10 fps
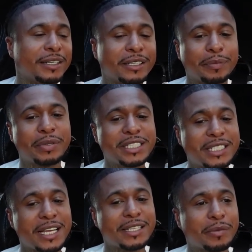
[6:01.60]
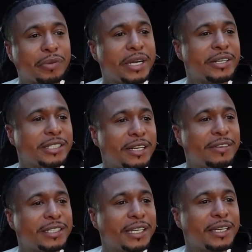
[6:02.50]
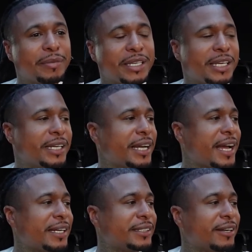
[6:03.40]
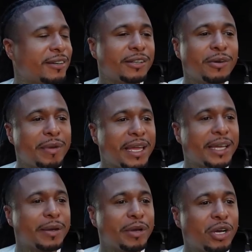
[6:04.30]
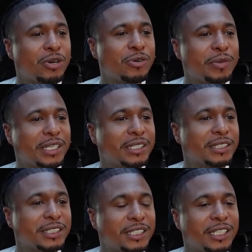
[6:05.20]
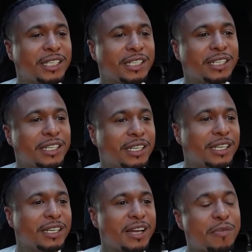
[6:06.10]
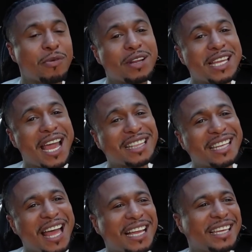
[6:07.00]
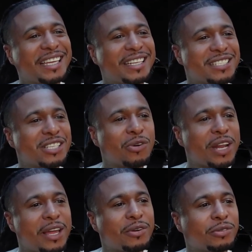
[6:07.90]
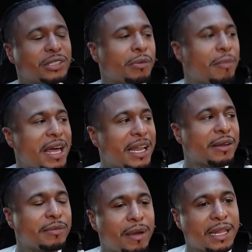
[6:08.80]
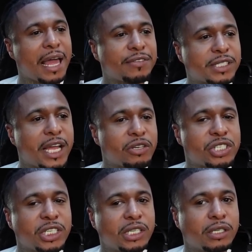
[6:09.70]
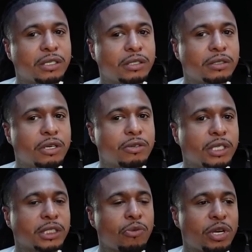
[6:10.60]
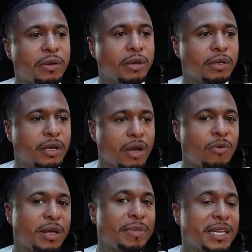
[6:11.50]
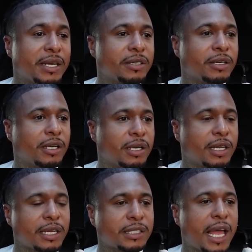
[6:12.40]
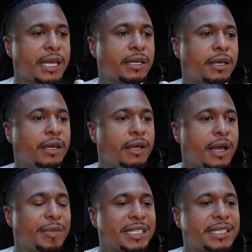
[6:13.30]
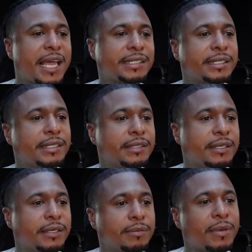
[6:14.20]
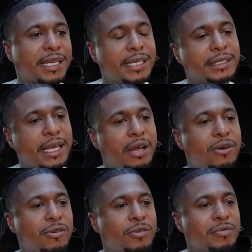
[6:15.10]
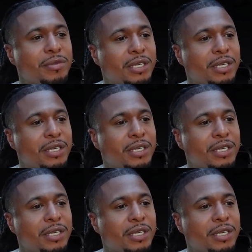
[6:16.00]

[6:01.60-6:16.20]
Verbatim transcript: uh, appreciate the prayers and everything. But yeah, guys, our little man coming home. Shit, I'm gonna really have to lock in and slow down on some of my, my lifestyle shit you know, because I going to I wanna be there. And it's like in Texas, my kids at home.